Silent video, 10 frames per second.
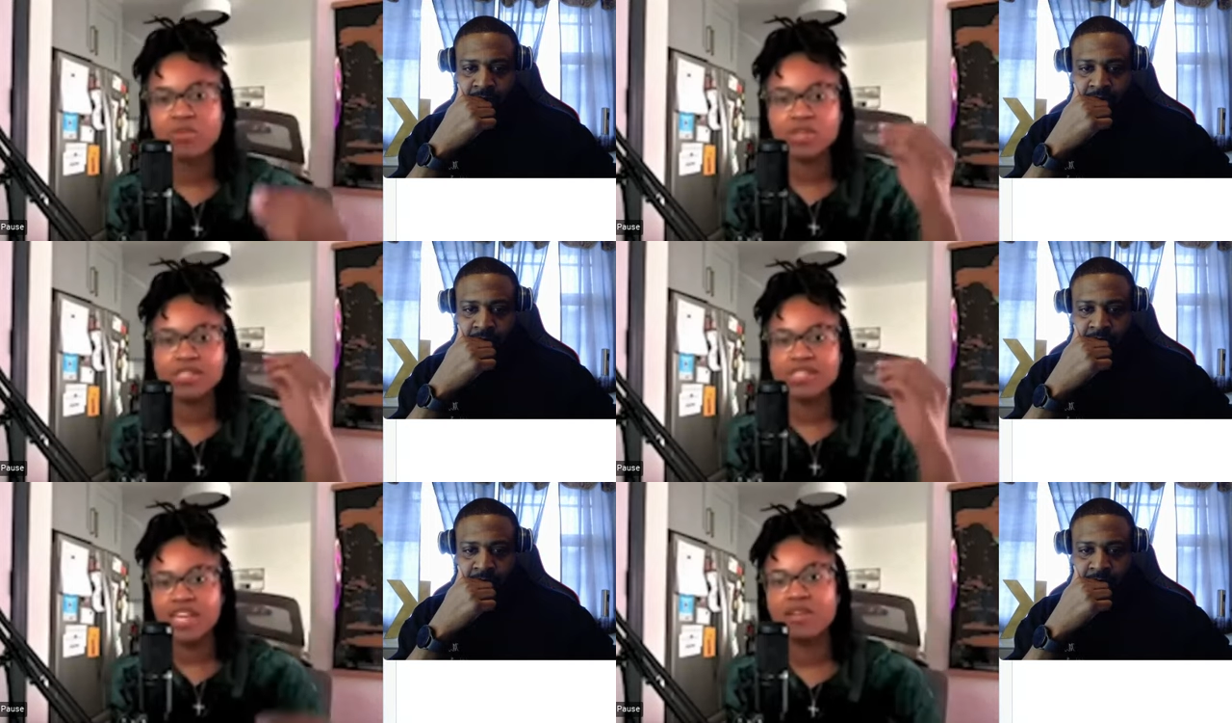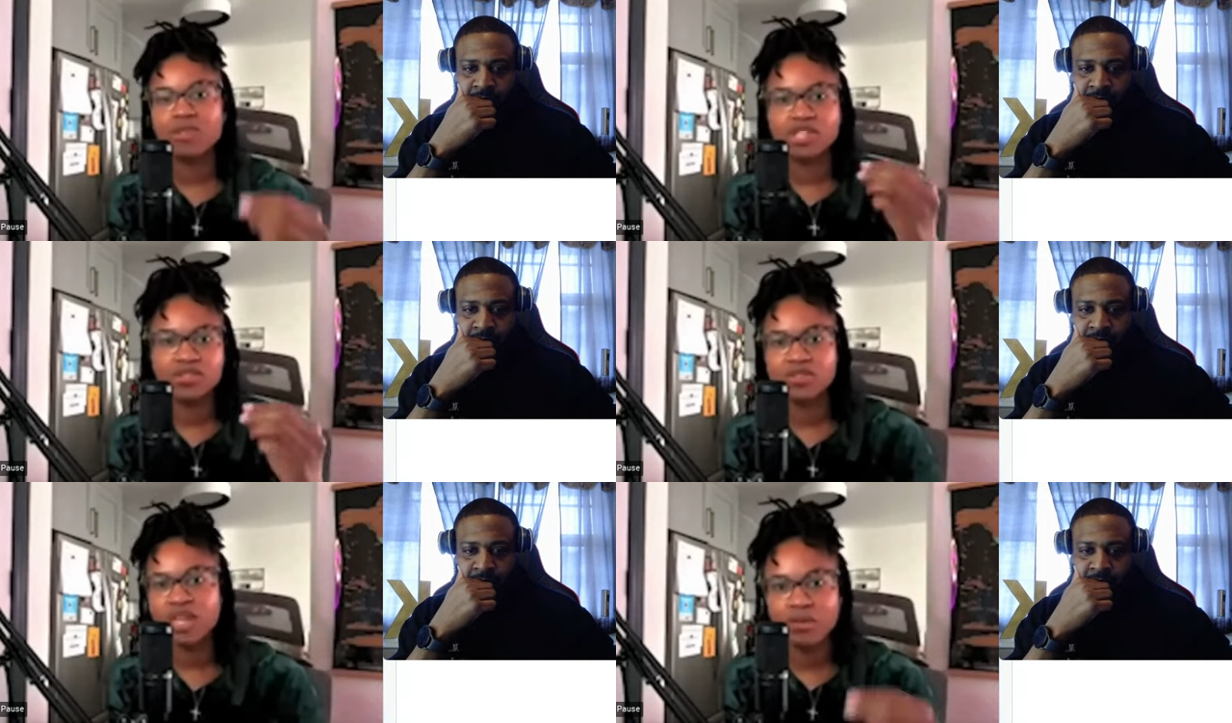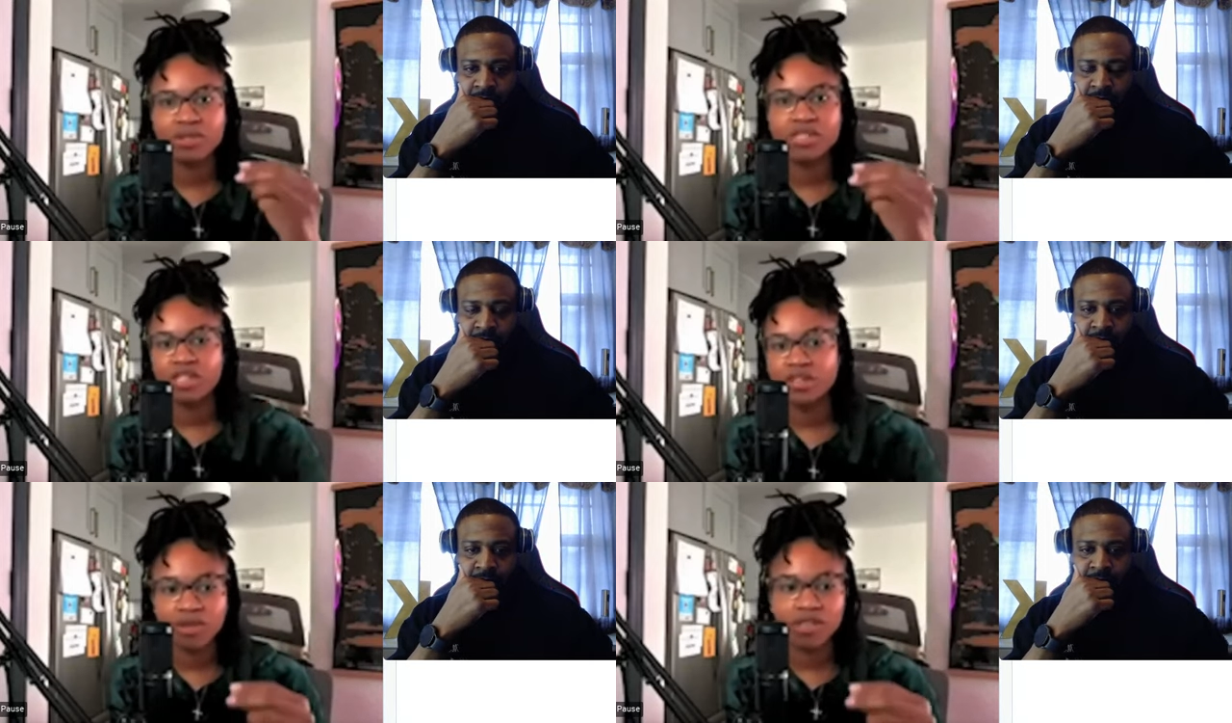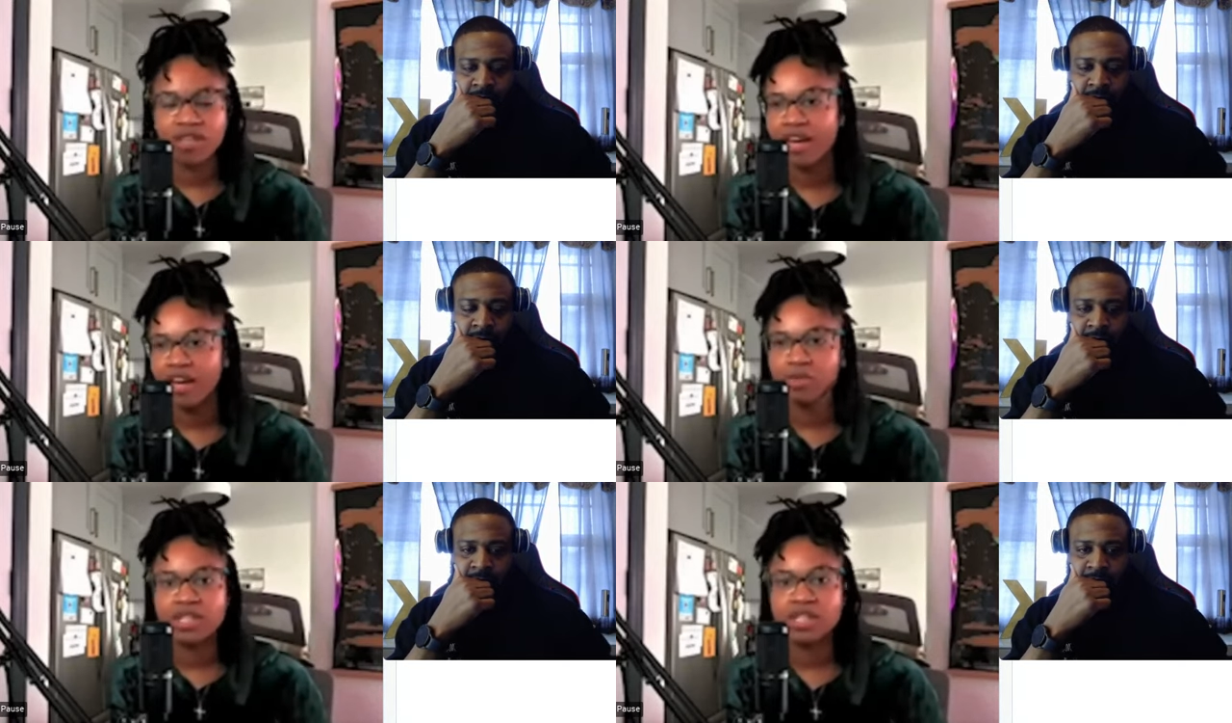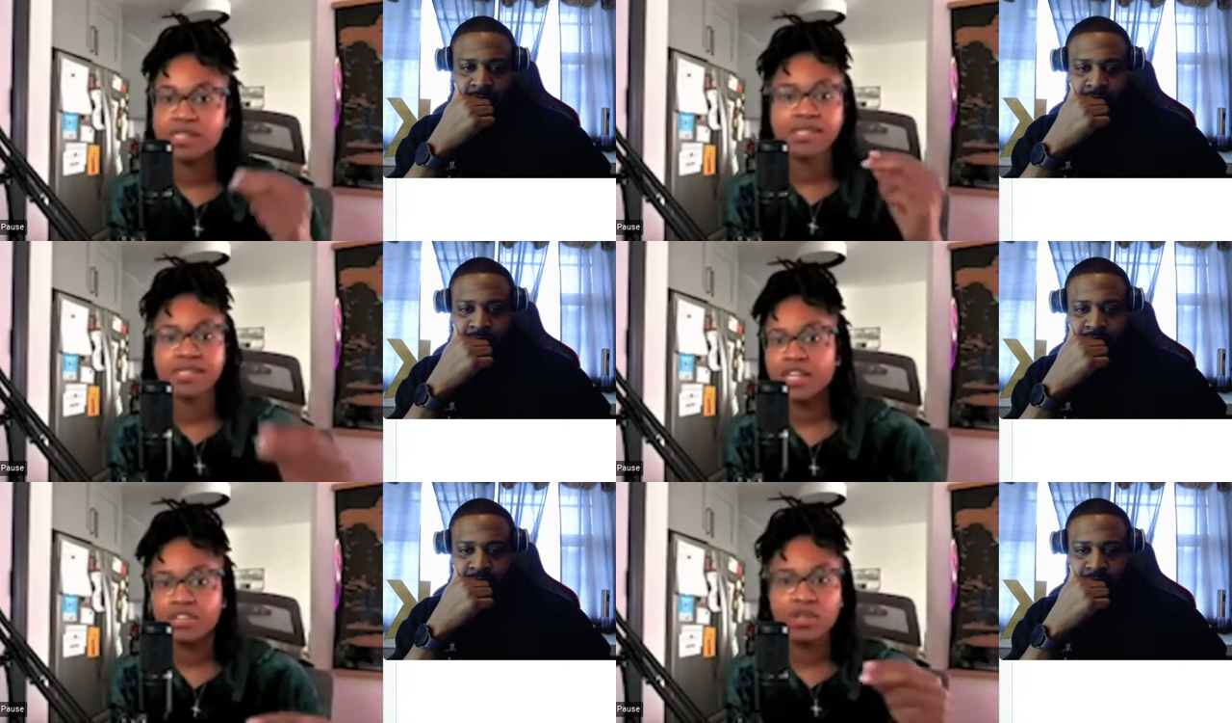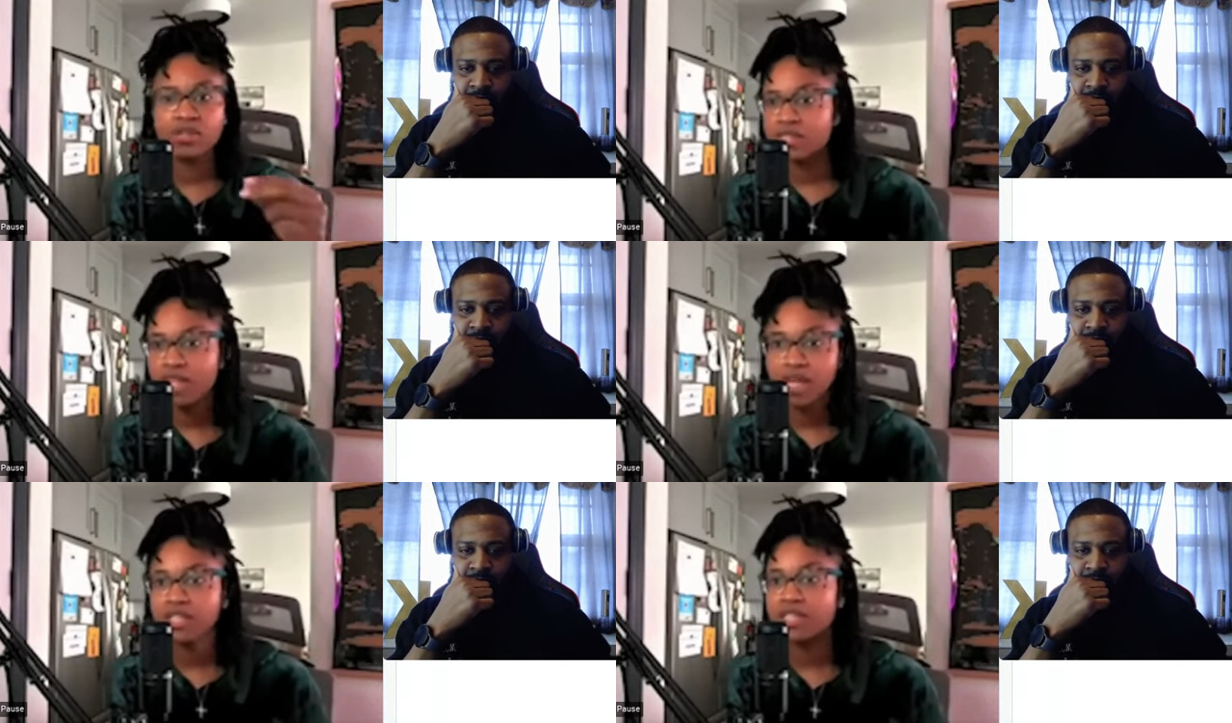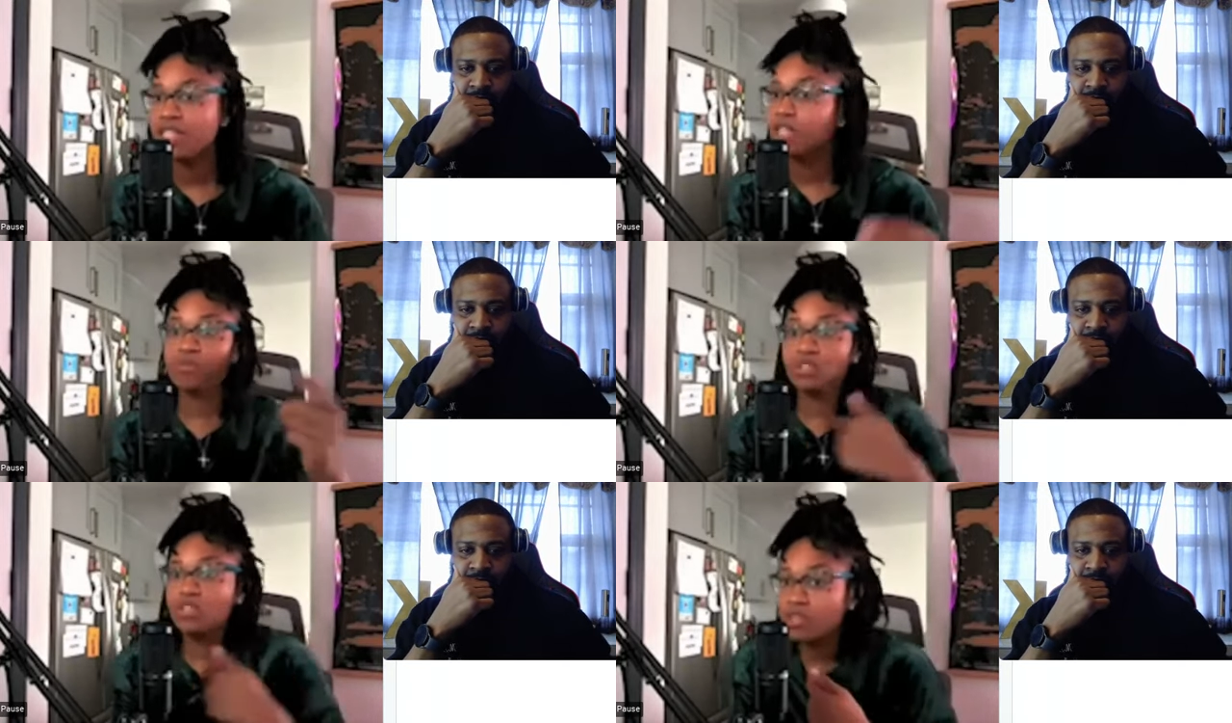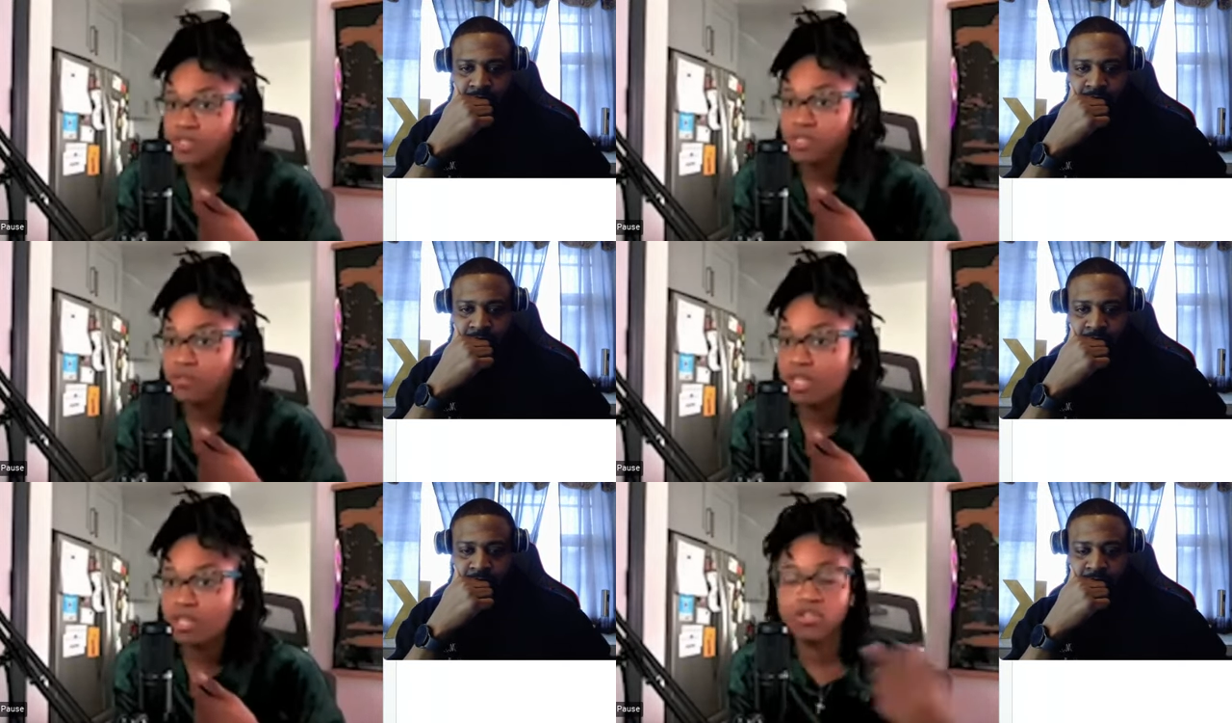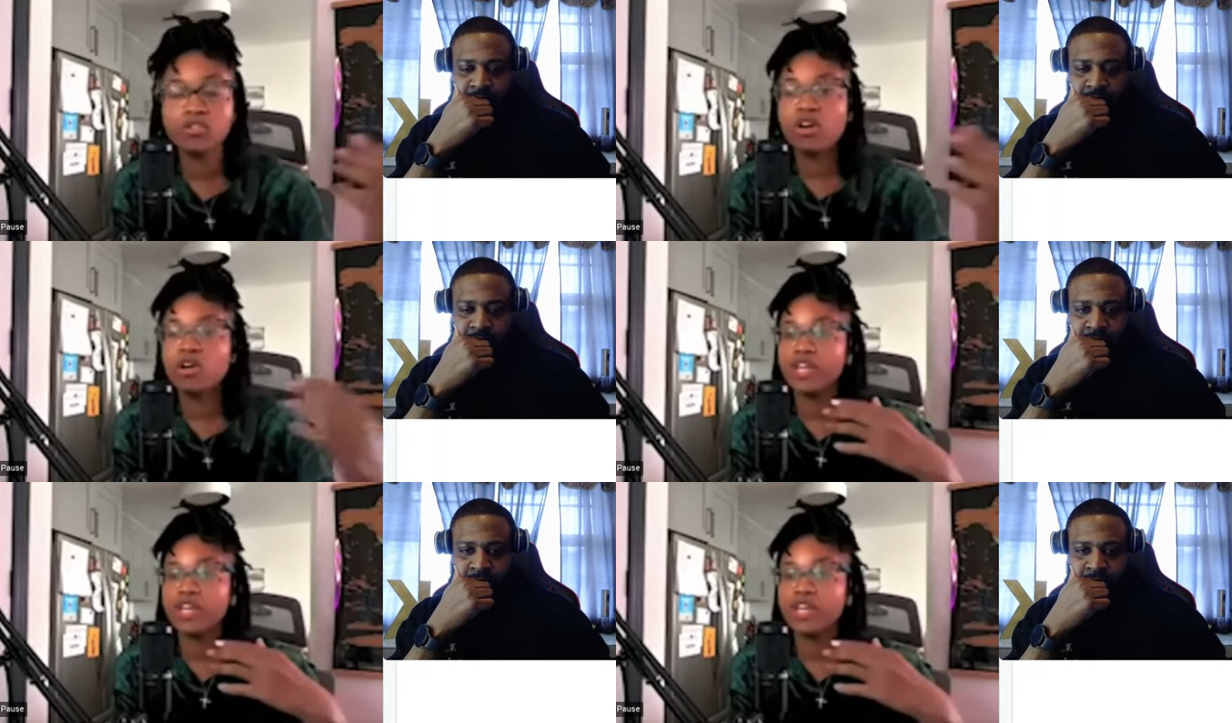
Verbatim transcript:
Speaker 1: with the same issues that we're dealing with now. Because to say you don't see color, you don't see me. You don't